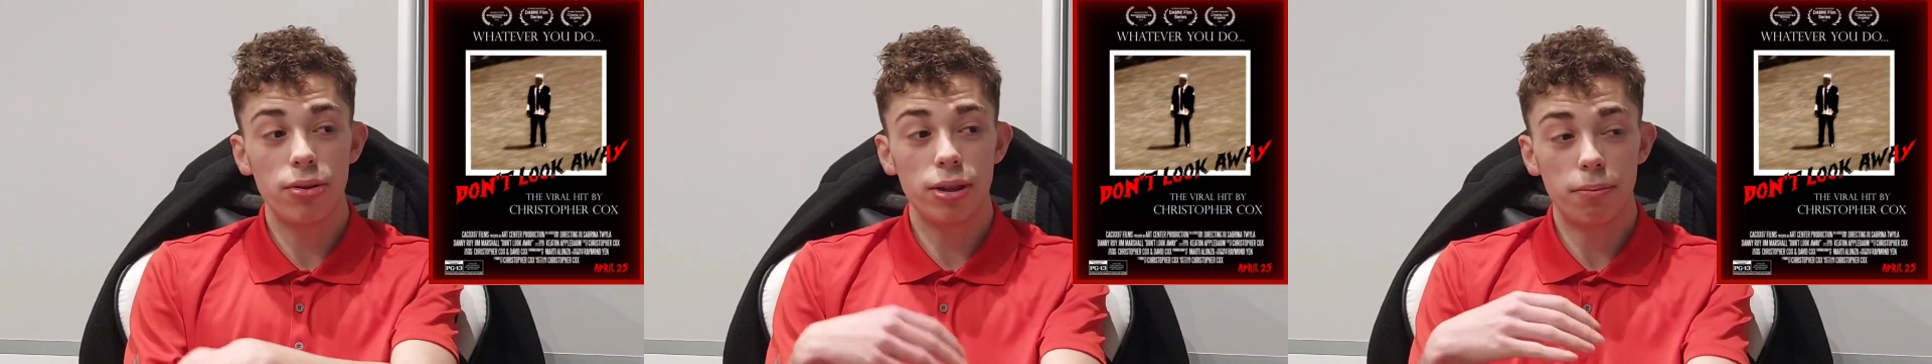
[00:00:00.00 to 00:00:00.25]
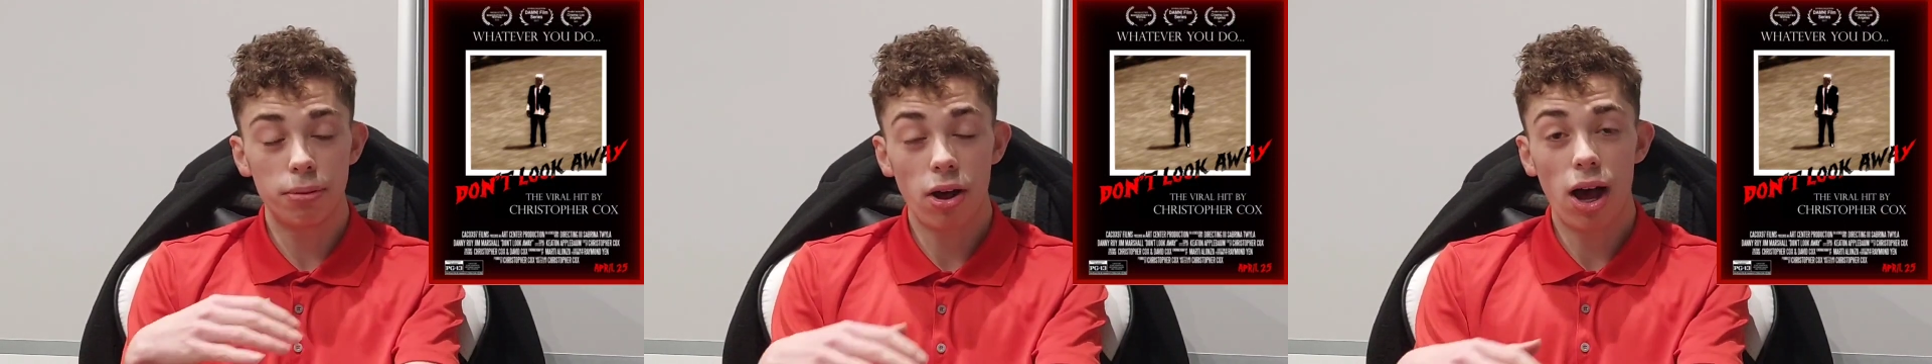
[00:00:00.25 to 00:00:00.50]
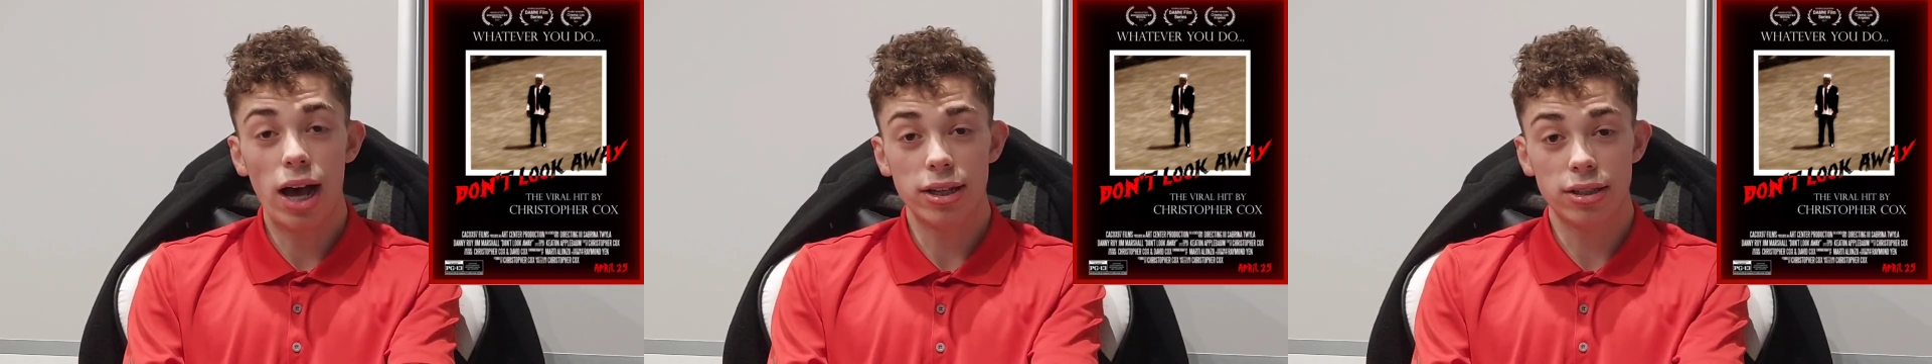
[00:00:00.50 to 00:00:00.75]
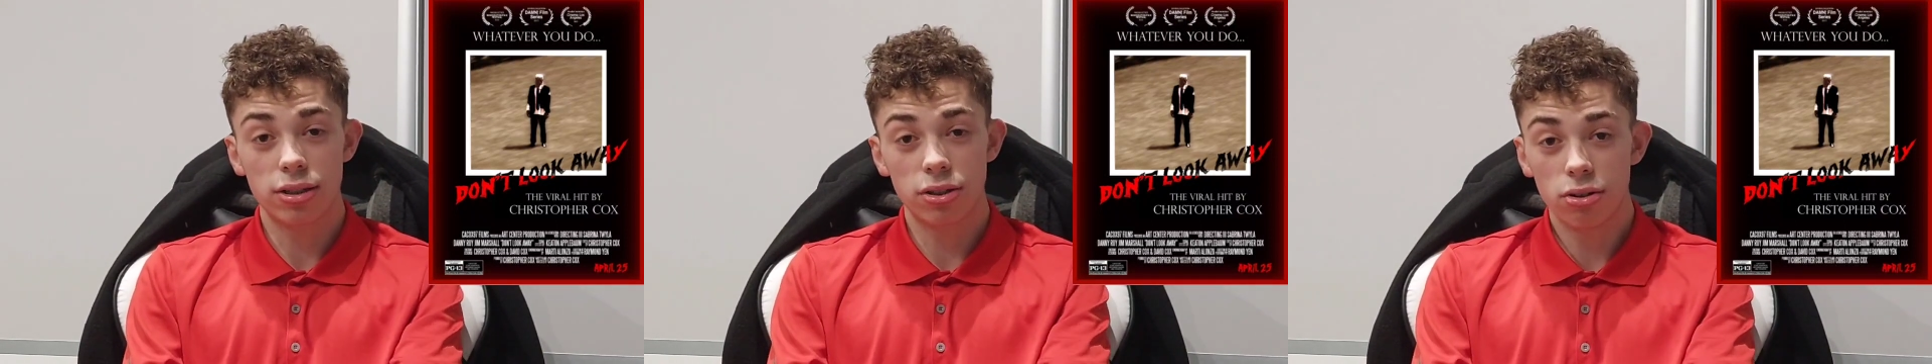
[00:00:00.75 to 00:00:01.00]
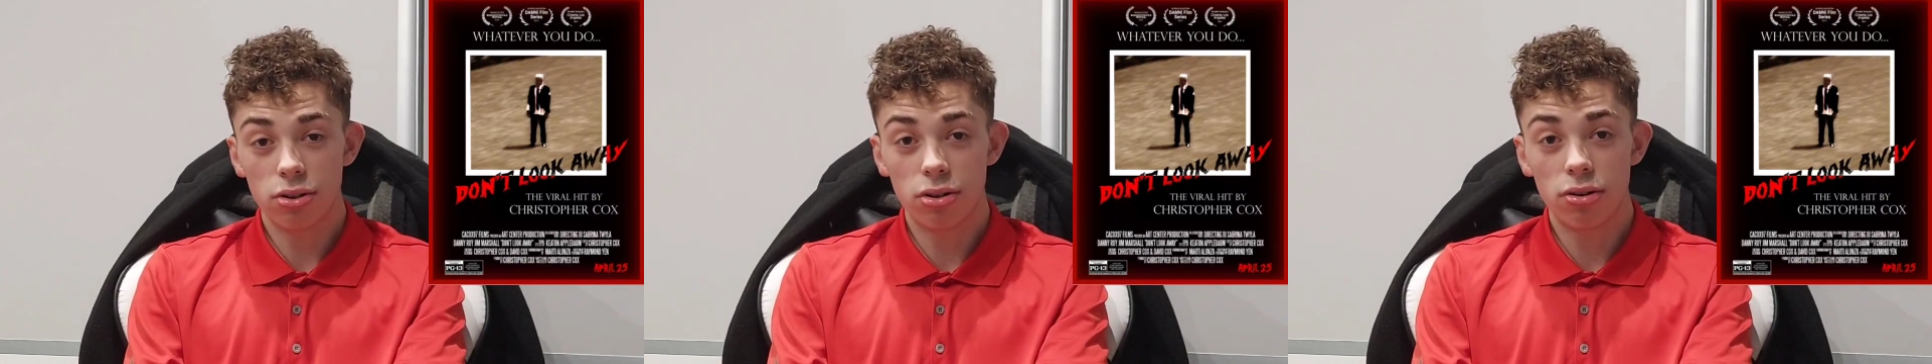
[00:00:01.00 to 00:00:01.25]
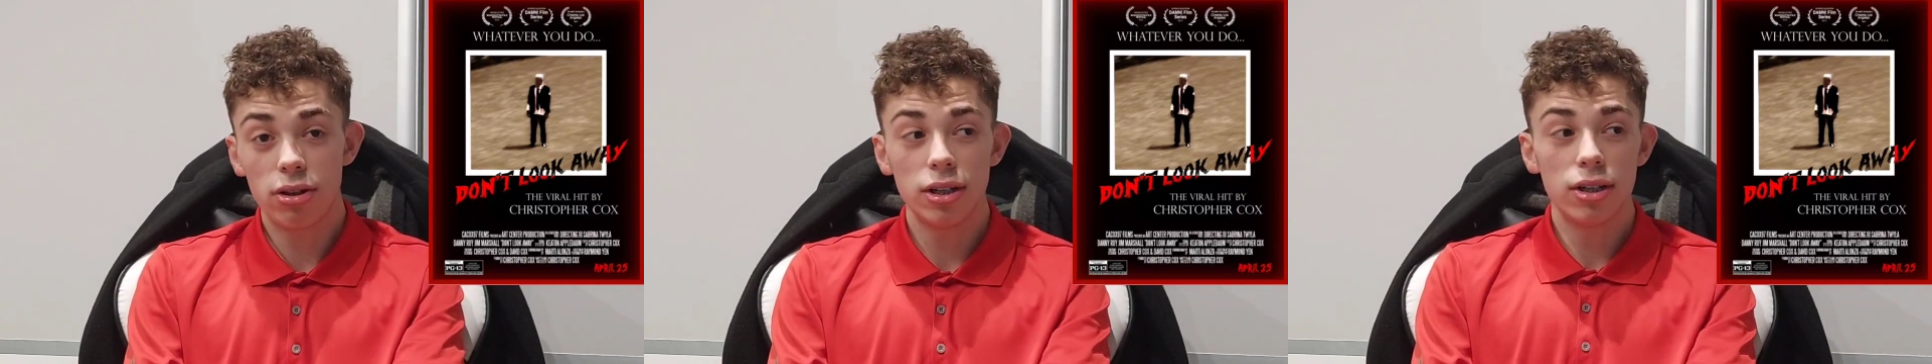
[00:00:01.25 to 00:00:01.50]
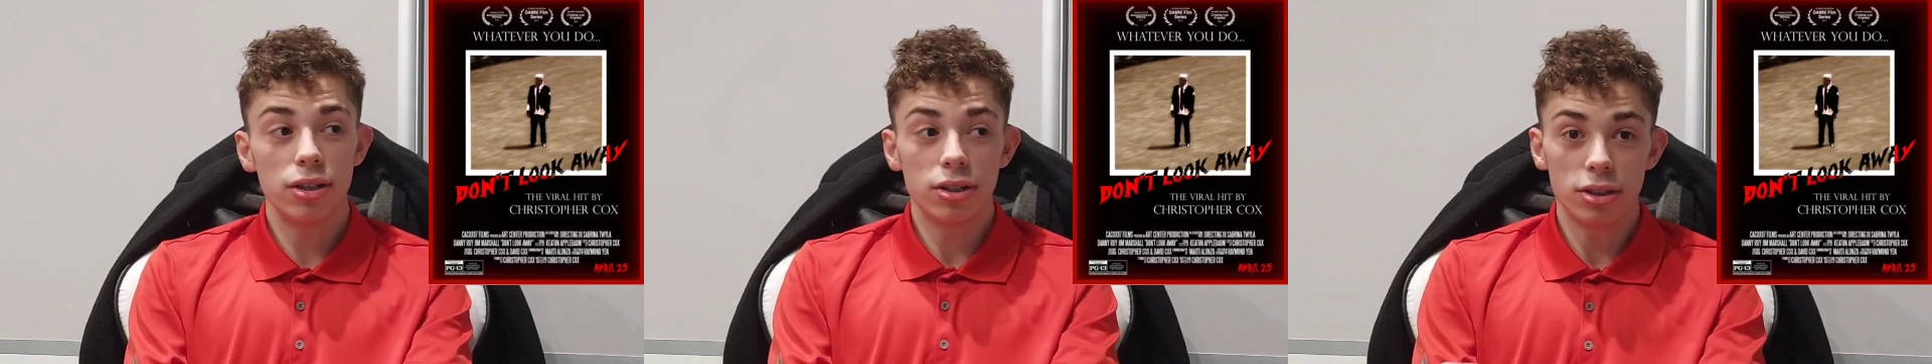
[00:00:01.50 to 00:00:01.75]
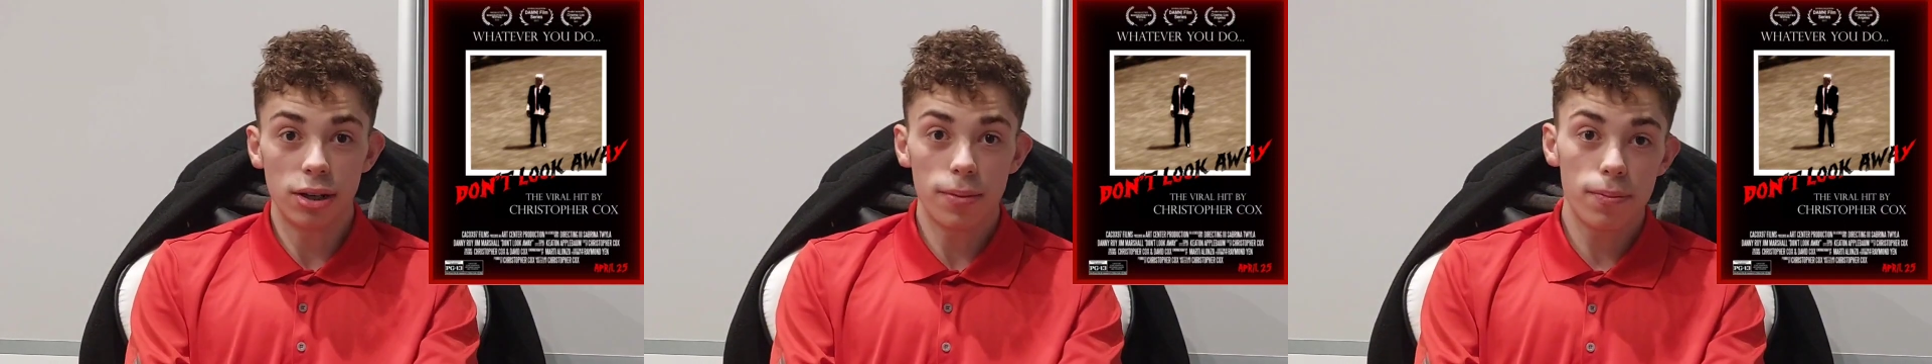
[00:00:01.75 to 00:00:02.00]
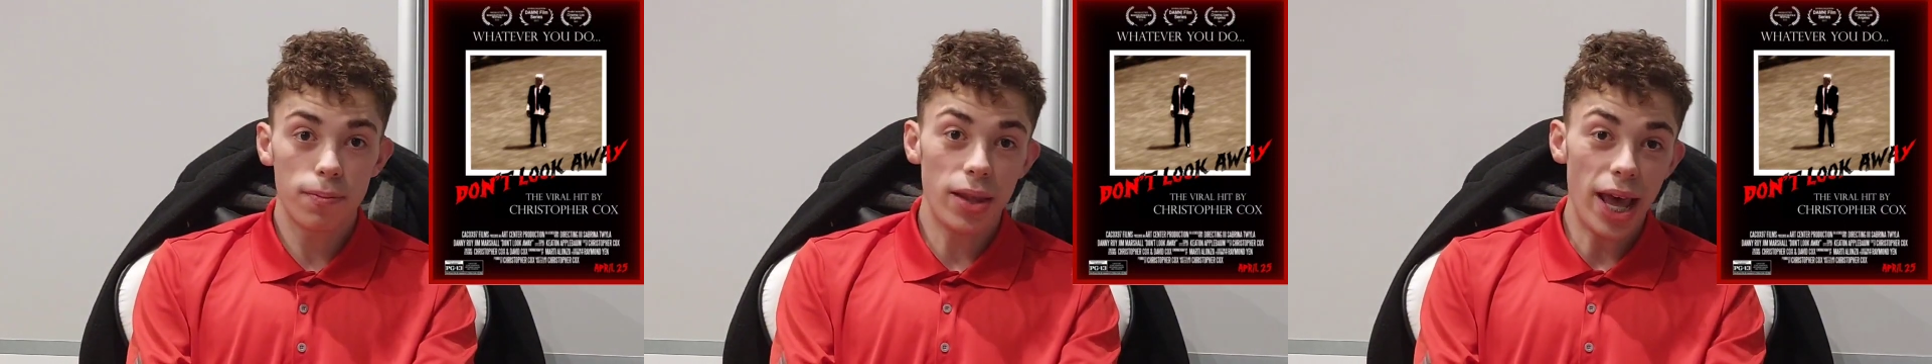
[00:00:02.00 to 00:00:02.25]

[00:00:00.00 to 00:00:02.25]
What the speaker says: the plot had to go to